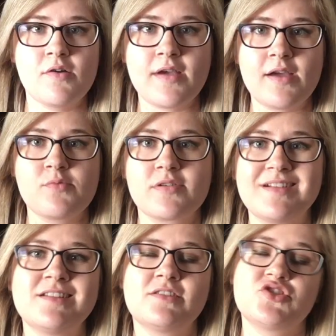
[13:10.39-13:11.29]
Okay, we're
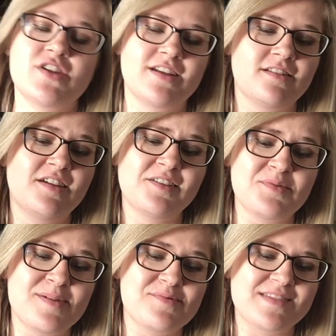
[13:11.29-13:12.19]
gonna cheat a little
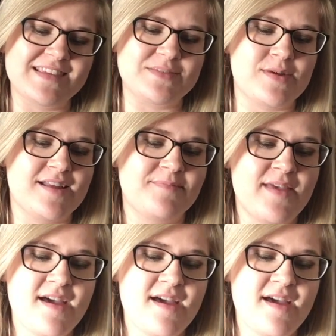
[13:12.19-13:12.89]
bit with this one